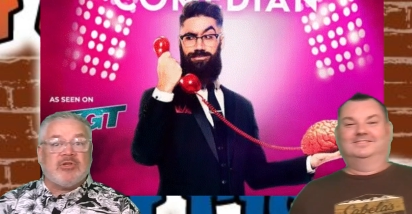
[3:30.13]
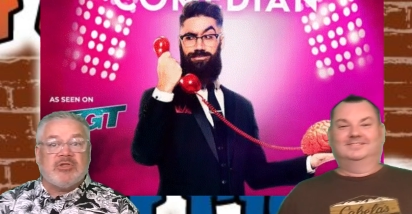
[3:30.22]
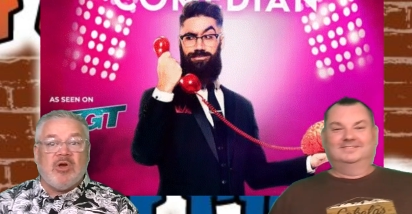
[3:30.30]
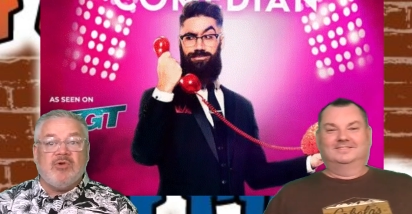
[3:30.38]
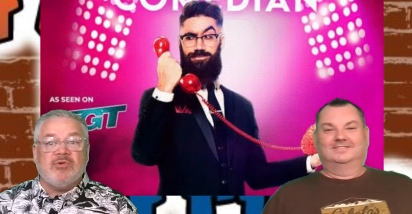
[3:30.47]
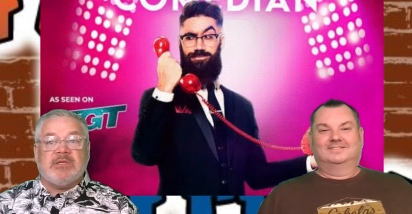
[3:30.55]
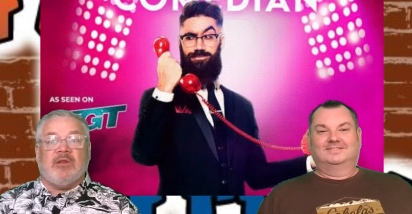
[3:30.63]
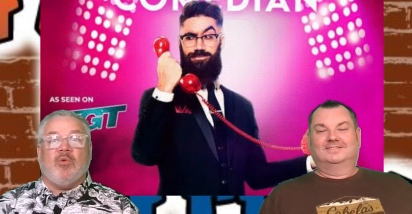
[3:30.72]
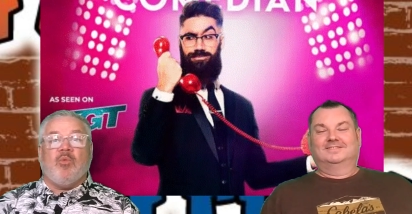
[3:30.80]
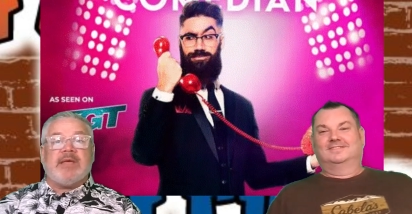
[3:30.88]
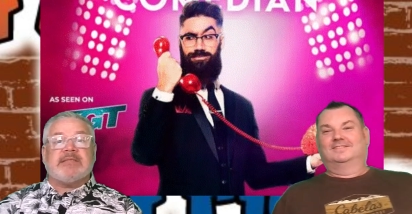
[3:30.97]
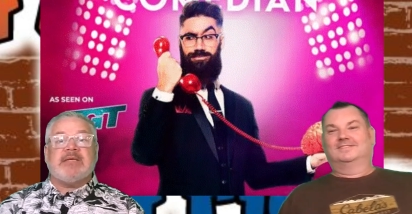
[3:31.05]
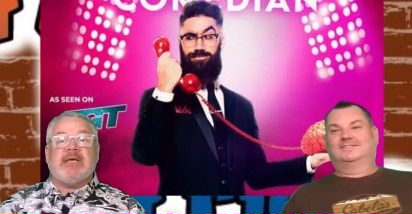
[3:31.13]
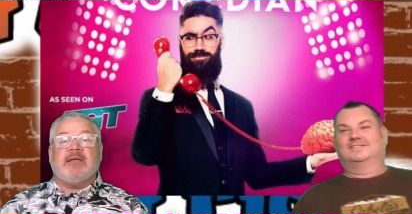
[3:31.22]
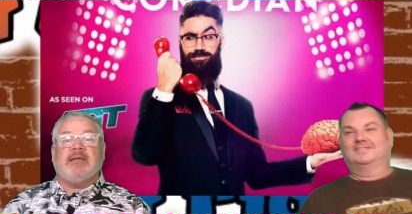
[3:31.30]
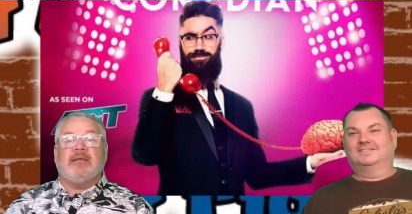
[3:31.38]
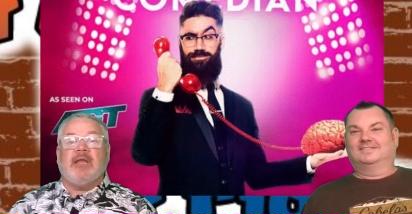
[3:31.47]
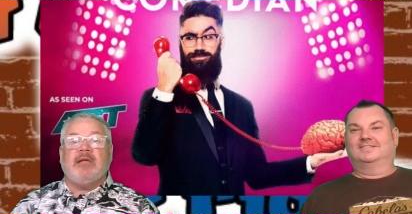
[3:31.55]
Speaker 1: shows in the West End
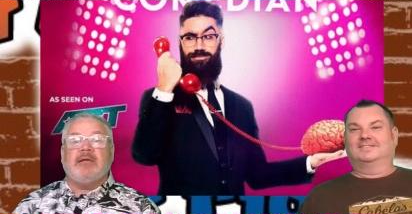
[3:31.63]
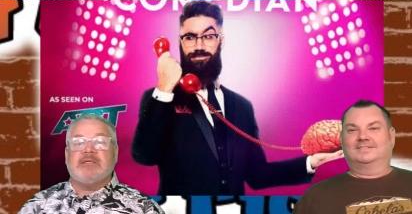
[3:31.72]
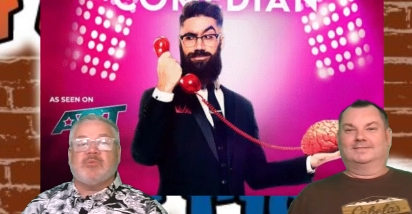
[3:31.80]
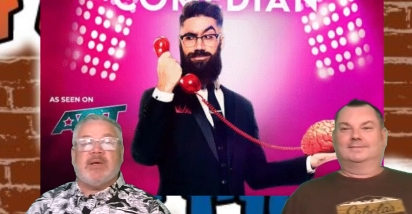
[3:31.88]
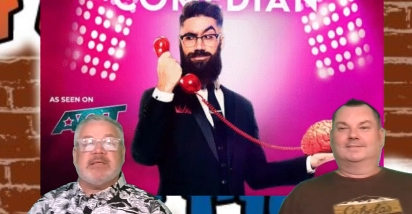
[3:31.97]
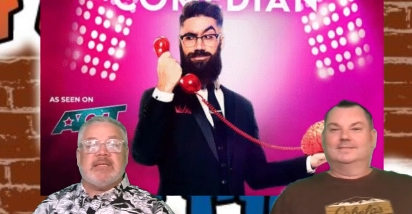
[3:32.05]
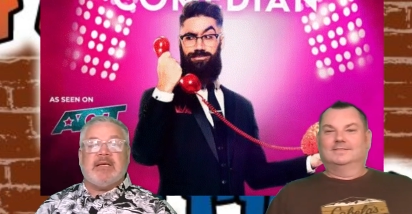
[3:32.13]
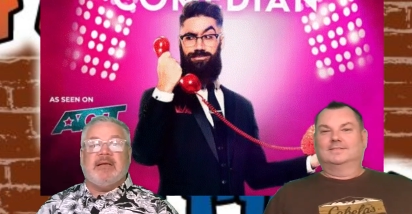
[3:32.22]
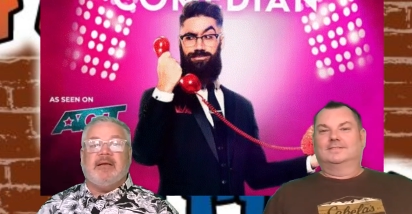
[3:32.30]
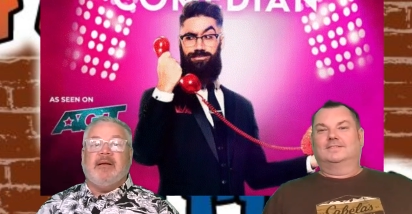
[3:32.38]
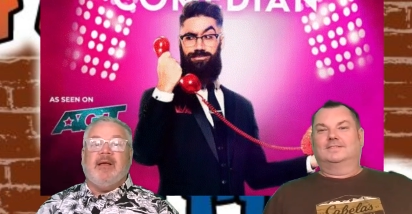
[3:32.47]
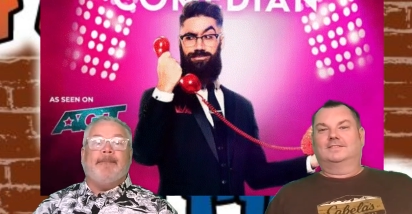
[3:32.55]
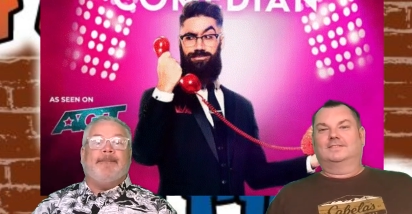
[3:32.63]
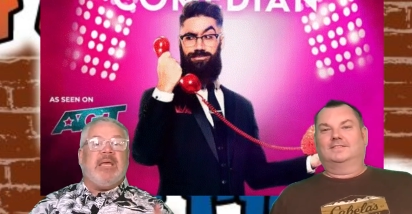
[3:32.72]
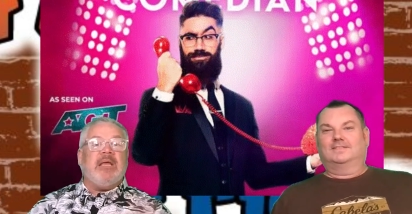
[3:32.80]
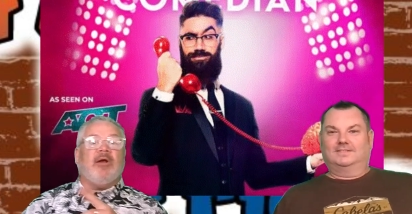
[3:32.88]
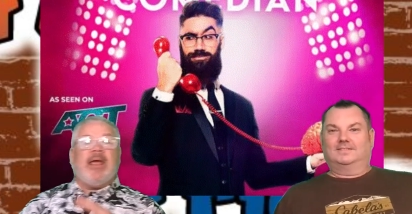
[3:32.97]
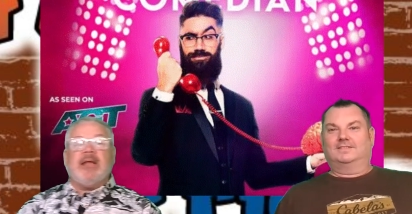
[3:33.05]
and London's West End.
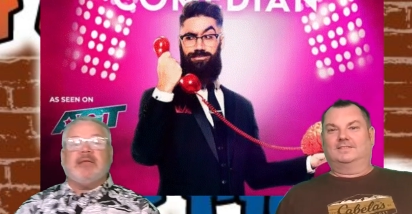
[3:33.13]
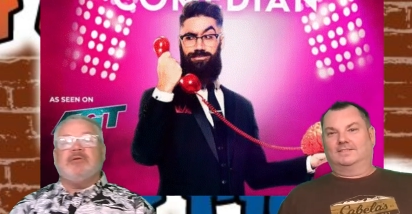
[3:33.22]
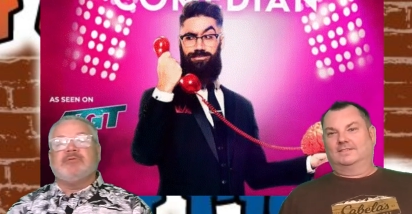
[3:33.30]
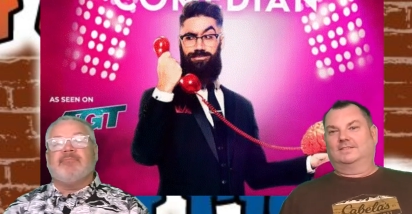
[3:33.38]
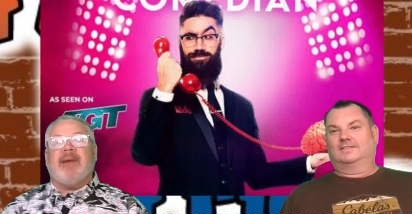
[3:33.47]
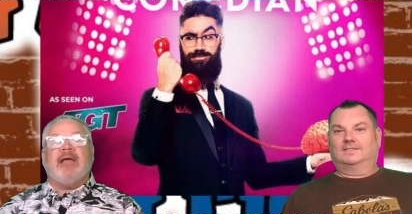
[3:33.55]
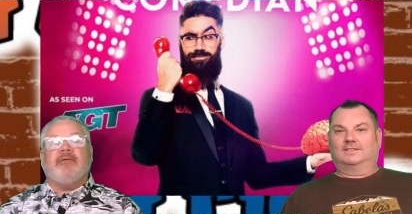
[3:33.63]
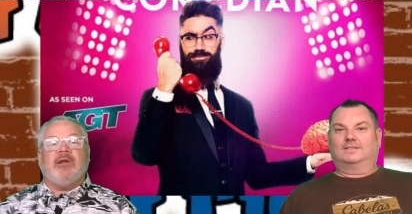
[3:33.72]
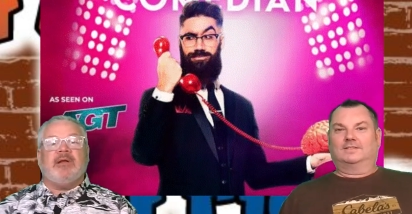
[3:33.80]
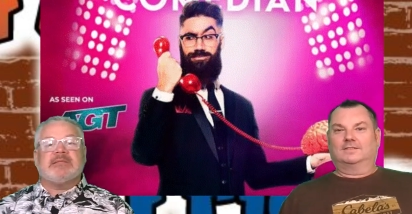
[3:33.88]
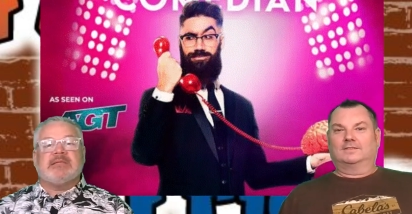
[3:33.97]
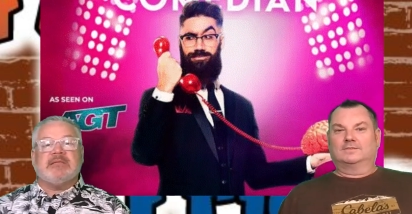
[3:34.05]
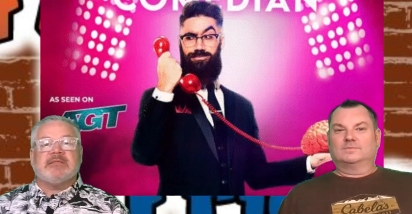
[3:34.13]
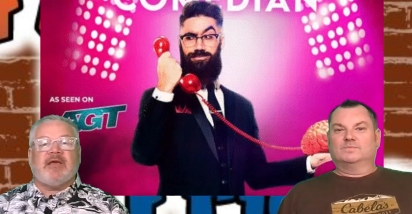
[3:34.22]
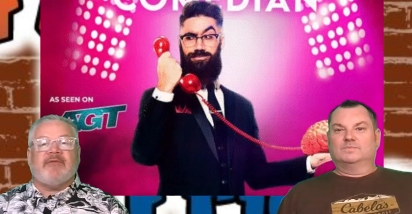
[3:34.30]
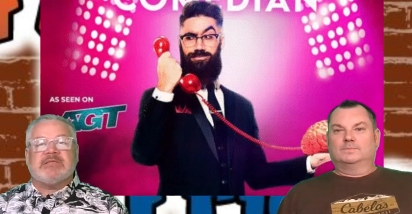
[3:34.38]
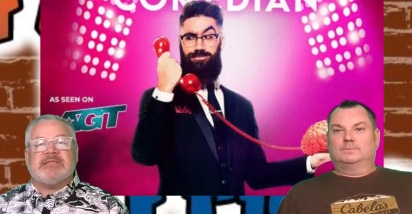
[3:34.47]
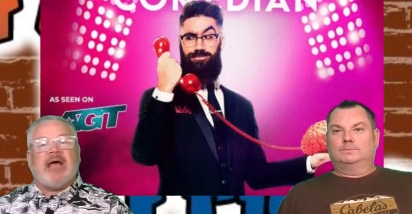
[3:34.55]
Peter Antoniou's mind reading skills have
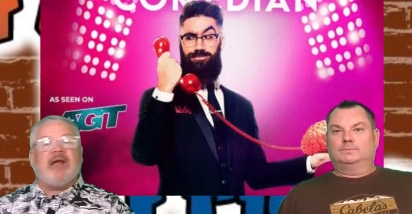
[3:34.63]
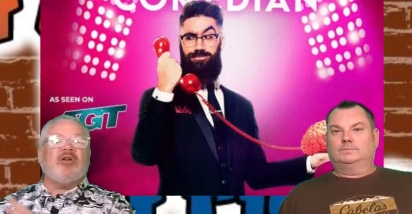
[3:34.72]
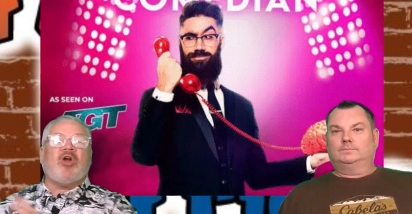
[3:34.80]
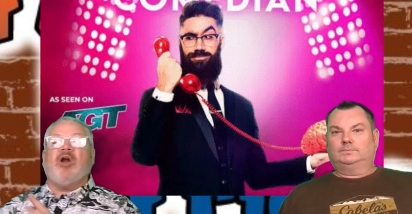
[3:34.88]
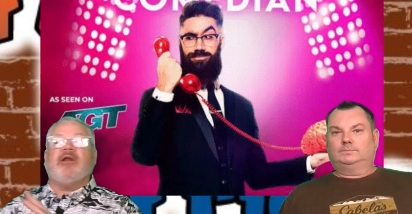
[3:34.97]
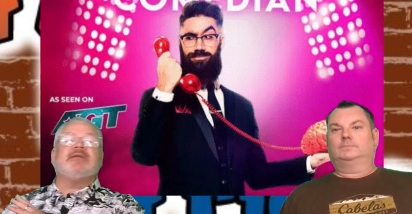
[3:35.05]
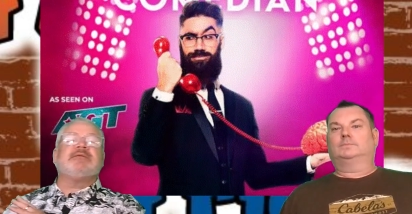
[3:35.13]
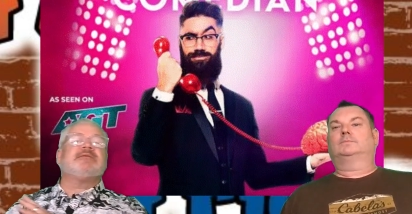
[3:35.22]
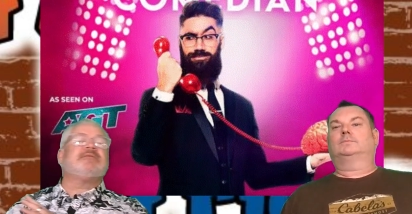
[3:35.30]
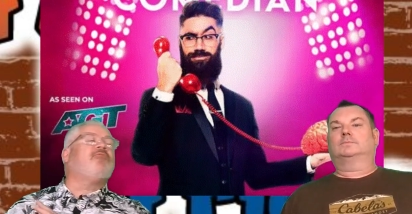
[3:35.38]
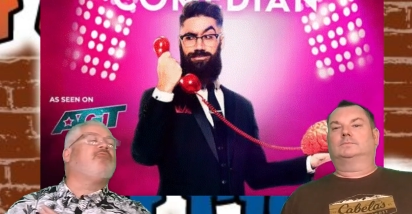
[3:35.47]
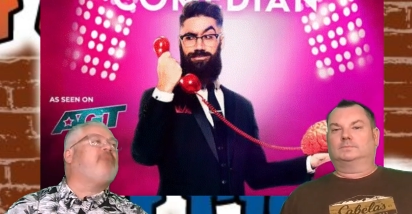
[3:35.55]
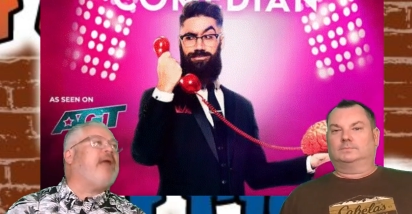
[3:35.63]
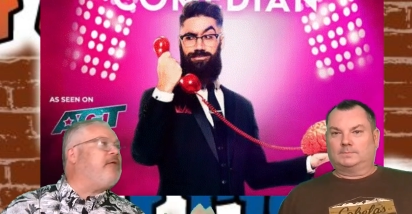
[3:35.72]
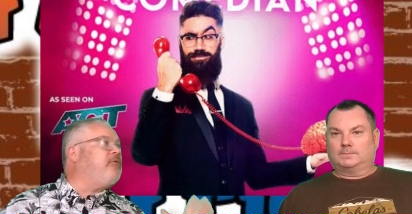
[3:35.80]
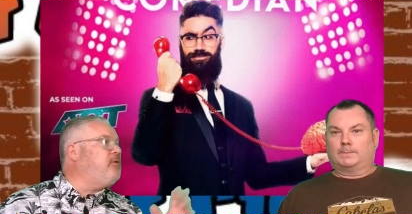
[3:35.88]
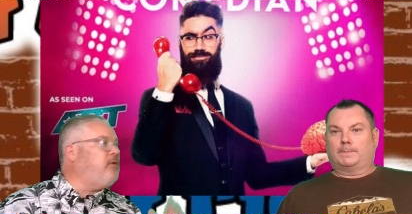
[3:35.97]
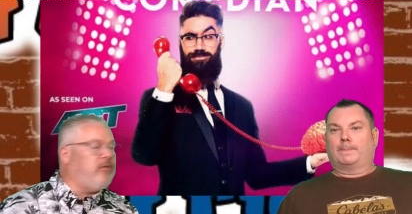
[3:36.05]
astounded audiences
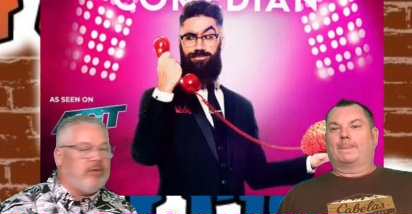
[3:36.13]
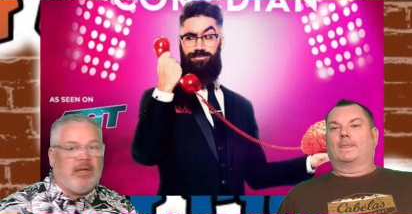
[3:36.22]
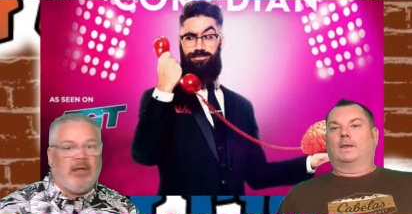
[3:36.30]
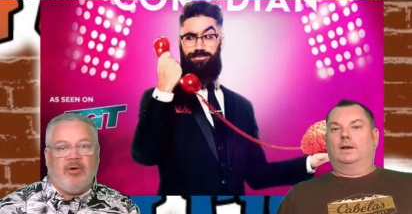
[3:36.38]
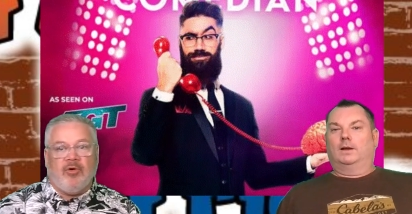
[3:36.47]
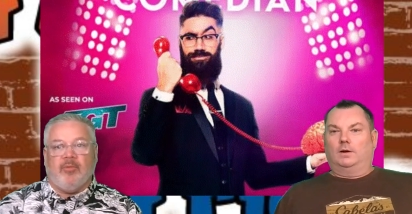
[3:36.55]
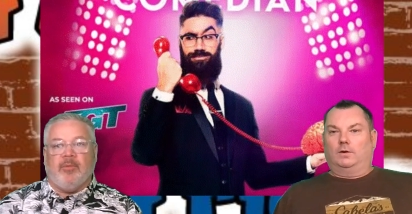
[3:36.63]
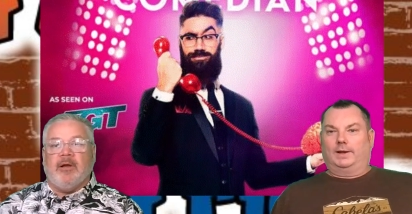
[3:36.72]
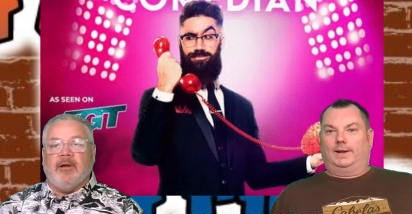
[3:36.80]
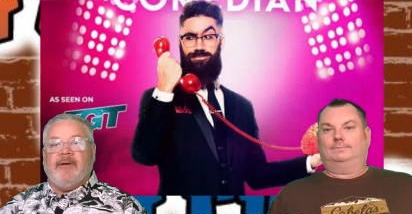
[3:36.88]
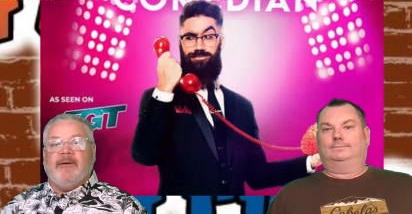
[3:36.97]
around the globe. Oh yeah.